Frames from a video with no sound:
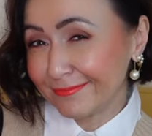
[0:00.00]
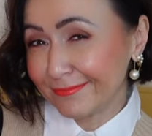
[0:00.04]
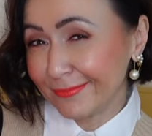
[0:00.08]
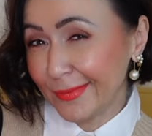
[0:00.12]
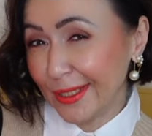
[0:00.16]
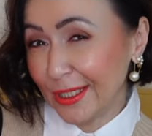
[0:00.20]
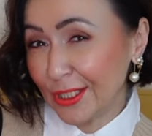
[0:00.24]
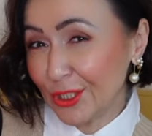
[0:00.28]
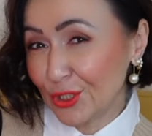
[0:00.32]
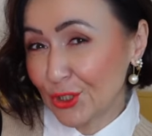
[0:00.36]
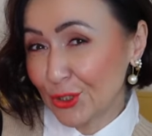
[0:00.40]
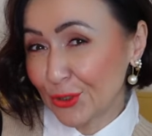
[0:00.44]

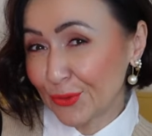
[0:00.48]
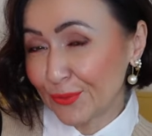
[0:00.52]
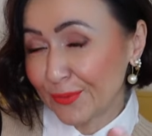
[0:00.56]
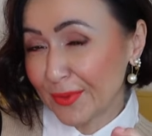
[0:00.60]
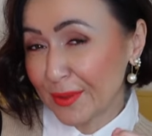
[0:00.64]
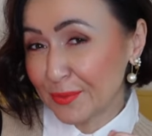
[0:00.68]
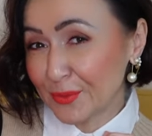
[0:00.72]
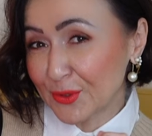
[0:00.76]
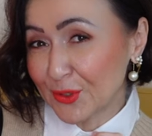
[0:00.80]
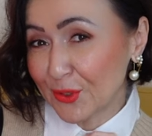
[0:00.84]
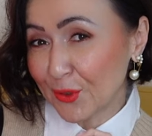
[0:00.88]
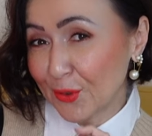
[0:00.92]
Mitch,
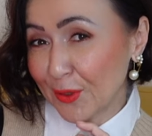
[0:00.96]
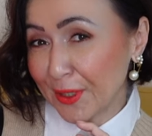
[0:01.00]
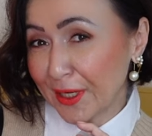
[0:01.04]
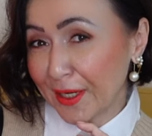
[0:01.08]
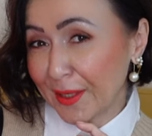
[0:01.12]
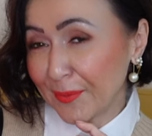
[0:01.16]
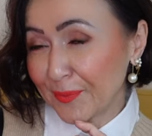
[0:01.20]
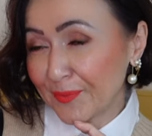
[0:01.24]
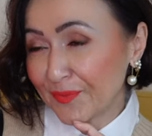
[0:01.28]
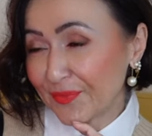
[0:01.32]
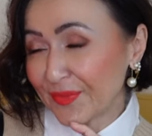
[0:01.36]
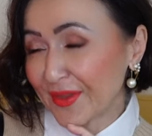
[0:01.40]
I'm
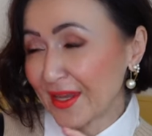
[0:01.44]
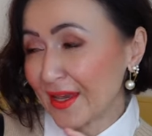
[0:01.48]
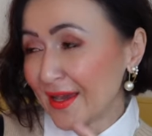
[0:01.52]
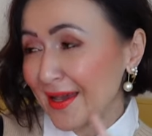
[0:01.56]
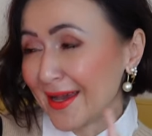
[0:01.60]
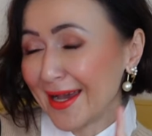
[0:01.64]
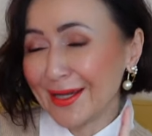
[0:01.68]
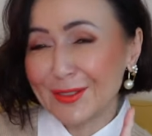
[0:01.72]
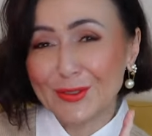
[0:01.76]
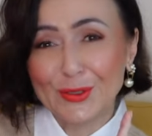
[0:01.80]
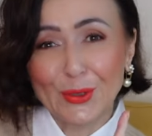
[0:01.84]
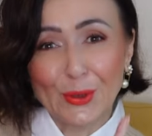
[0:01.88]
sorry.
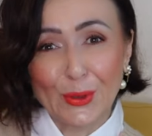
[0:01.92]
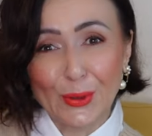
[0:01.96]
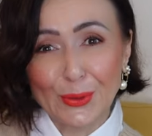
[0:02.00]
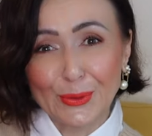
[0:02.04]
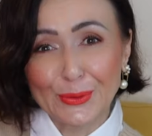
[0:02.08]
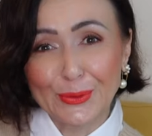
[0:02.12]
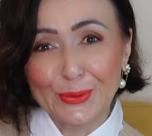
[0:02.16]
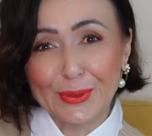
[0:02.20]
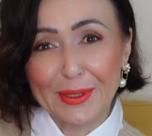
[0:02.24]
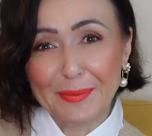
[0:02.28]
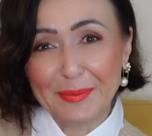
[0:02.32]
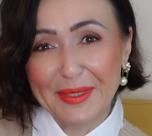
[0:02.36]
I
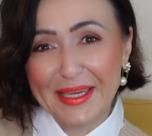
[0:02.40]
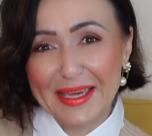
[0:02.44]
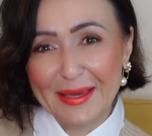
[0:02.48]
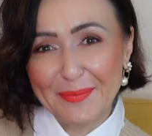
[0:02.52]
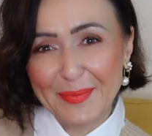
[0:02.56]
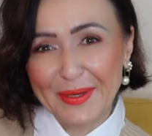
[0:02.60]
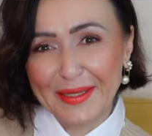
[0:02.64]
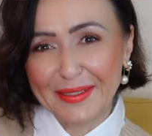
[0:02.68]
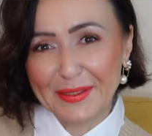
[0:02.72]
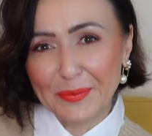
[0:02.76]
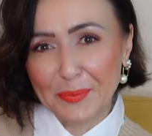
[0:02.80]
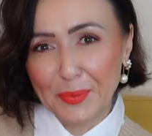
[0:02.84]
told you I'm
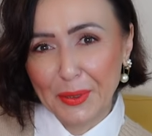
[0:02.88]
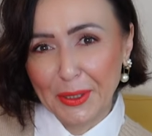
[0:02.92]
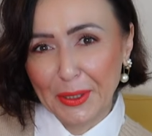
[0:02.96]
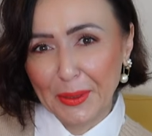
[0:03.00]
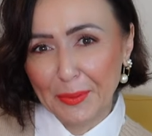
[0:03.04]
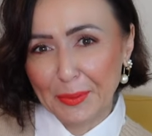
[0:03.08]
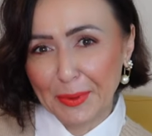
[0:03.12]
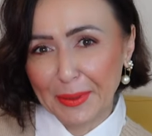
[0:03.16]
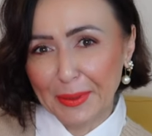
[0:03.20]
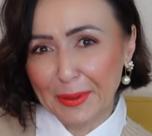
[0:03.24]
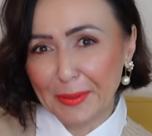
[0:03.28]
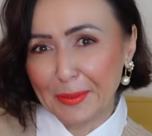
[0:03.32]
keeping the
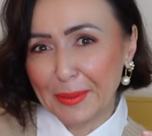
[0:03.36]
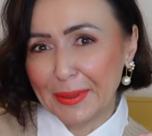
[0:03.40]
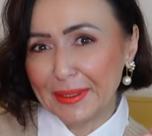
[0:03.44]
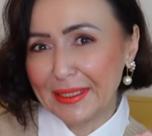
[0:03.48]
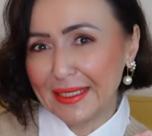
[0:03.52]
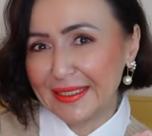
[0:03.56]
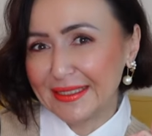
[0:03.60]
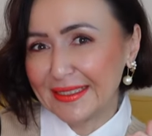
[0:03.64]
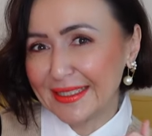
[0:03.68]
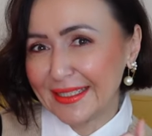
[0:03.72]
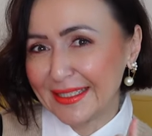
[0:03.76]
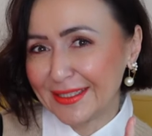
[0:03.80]
purple, but
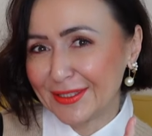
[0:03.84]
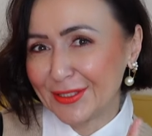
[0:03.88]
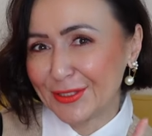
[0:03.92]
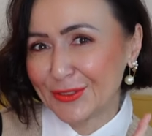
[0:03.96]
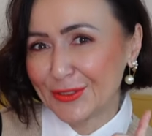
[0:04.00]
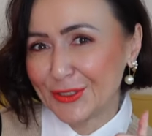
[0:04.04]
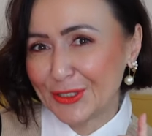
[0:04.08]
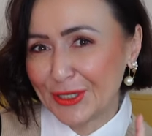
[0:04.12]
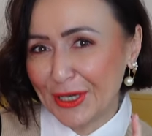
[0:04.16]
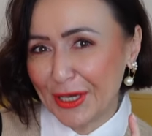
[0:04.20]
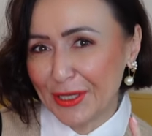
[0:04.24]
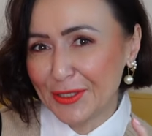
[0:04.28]
I did
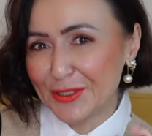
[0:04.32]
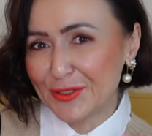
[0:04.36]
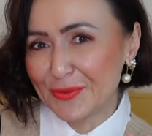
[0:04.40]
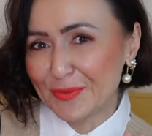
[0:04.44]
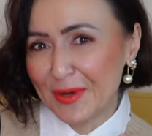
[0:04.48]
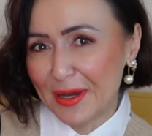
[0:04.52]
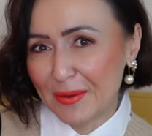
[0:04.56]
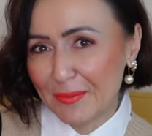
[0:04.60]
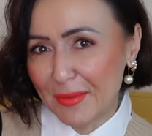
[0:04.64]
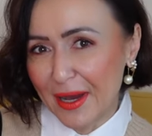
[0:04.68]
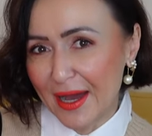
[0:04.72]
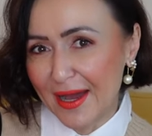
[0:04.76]
change
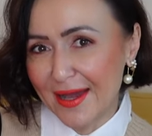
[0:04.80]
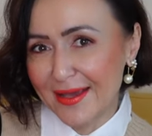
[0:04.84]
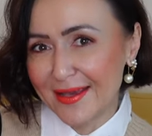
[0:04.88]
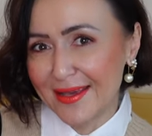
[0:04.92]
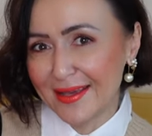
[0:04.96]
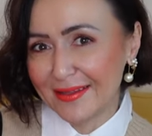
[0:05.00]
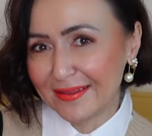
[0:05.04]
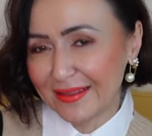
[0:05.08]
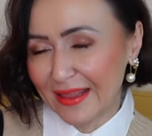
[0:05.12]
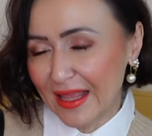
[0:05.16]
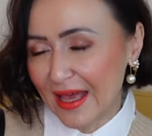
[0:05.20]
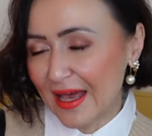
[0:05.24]
my mind
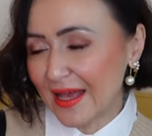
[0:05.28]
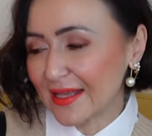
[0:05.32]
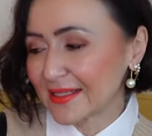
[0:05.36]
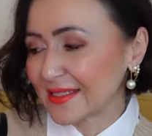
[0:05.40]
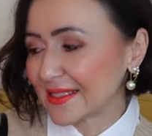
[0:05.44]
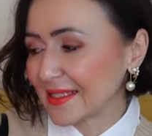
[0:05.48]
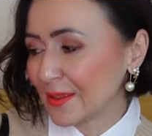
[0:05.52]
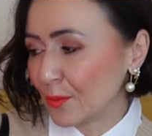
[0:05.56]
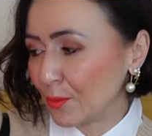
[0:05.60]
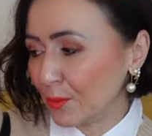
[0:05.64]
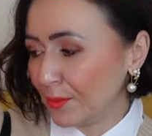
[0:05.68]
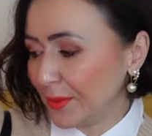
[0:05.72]
at
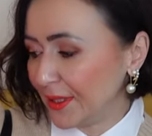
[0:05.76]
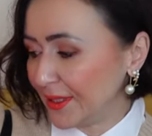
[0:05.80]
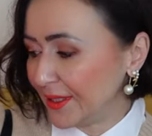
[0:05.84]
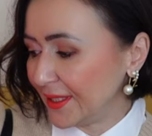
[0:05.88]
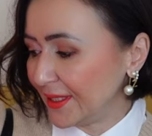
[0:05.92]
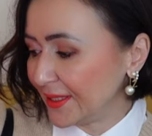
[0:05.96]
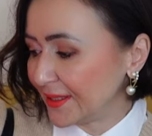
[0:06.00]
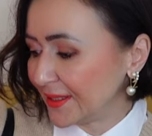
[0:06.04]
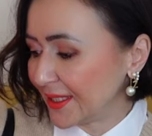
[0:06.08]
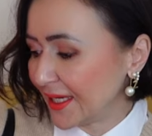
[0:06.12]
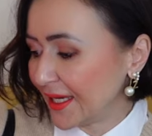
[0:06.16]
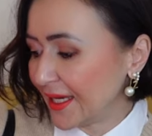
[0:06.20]
last
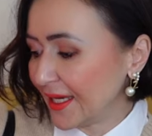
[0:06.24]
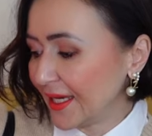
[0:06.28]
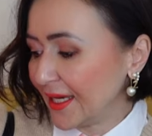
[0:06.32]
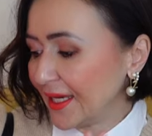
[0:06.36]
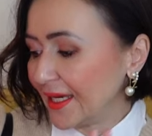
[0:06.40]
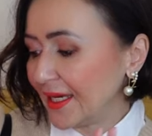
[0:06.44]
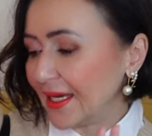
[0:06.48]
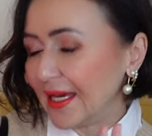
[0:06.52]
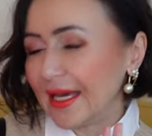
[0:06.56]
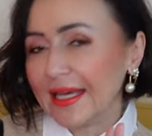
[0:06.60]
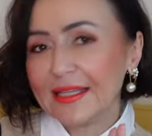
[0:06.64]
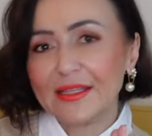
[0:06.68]
minute.
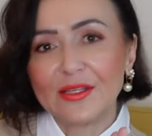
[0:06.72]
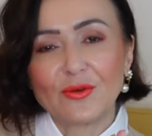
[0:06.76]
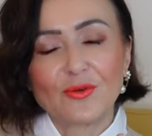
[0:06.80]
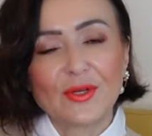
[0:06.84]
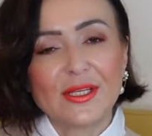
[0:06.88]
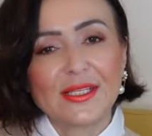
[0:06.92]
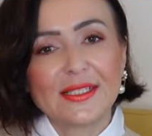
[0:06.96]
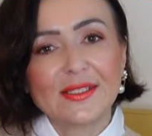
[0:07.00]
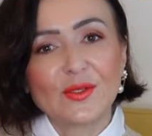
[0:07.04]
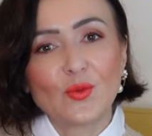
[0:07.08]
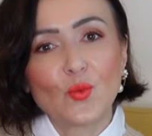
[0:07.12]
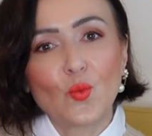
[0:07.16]
And the
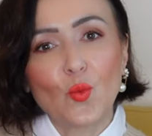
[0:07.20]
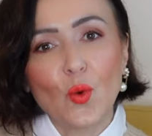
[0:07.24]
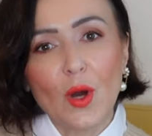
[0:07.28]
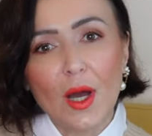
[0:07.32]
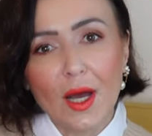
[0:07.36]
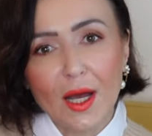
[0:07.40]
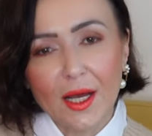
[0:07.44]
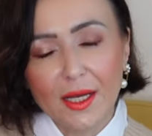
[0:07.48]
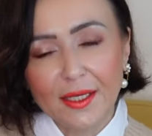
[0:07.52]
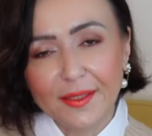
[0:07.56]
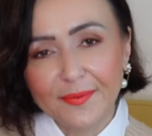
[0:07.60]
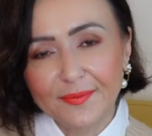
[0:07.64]
reason
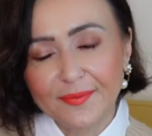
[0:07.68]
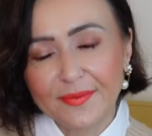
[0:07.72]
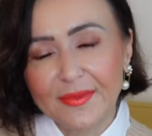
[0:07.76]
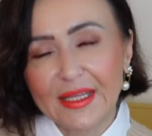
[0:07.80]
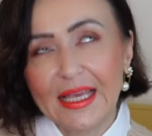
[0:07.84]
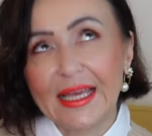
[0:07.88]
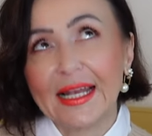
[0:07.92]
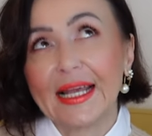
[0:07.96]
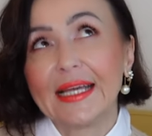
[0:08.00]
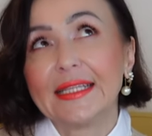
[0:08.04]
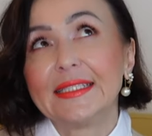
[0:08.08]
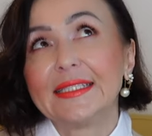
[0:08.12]
why,
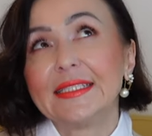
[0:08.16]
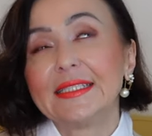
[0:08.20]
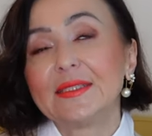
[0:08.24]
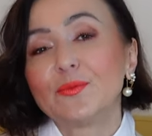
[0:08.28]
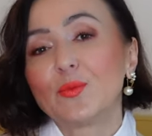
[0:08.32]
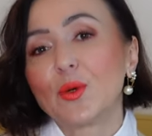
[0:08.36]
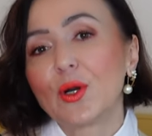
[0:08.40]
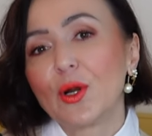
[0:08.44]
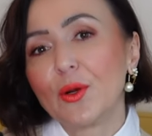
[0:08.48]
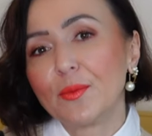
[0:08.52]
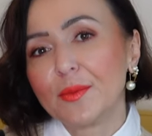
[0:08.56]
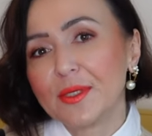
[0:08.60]
and I
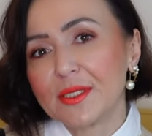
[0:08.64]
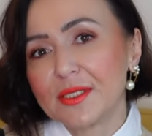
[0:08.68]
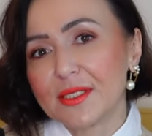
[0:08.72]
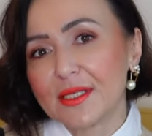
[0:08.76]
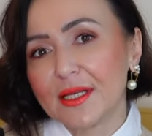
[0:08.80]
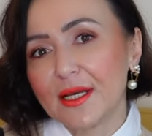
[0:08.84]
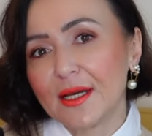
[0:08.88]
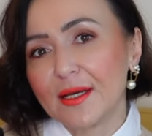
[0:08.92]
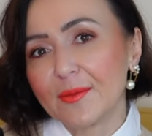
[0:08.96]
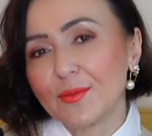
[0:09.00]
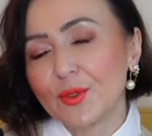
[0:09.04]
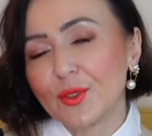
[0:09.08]
did promise
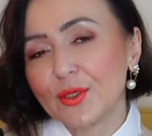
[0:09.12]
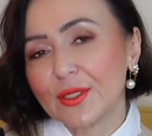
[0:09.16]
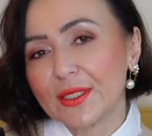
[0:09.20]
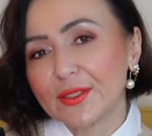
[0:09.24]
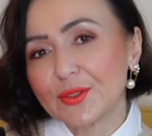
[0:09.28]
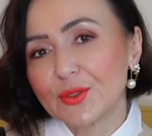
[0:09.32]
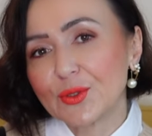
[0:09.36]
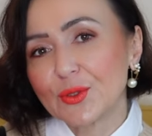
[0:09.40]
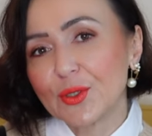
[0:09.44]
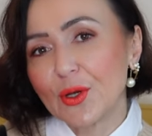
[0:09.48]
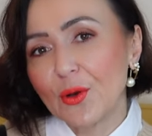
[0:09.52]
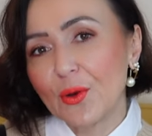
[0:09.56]
I'm
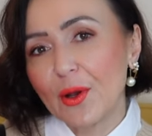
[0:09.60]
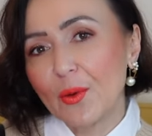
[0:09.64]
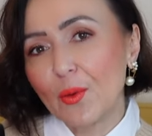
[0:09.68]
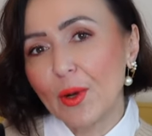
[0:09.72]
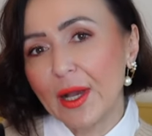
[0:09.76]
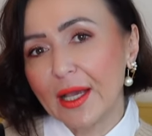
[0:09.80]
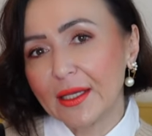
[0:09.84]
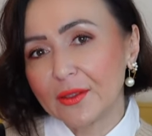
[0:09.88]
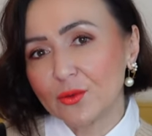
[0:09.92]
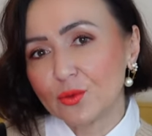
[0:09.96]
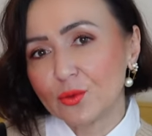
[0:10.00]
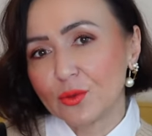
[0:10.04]
gonna to go
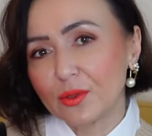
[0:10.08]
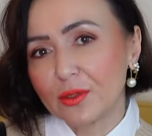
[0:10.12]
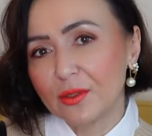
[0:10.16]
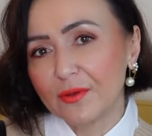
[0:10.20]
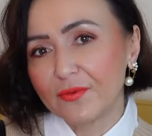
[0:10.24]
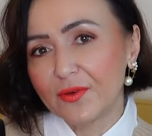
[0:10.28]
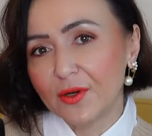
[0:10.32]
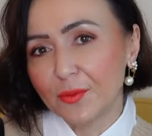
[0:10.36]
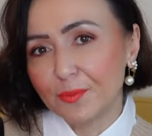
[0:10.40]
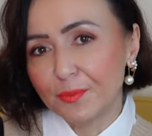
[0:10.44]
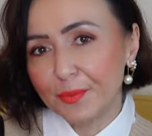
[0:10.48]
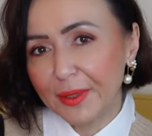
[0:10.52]
away
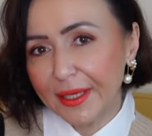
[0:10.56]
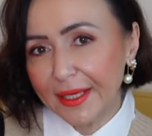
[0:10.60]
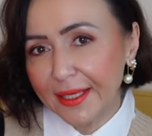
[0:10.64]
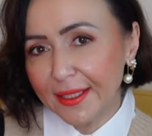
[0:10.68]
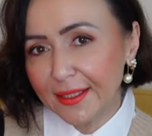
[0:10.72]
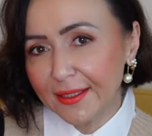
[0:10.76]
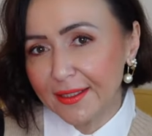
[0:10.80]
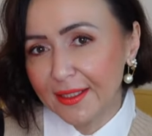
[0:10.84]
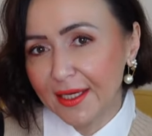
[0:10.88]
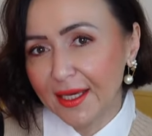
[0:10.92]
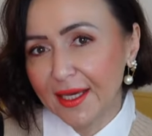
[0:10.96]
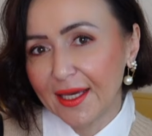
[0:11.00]
from
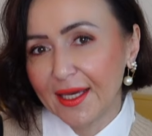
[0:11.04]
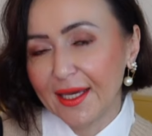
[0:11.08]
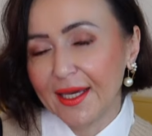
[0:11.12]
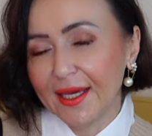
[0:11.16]
pink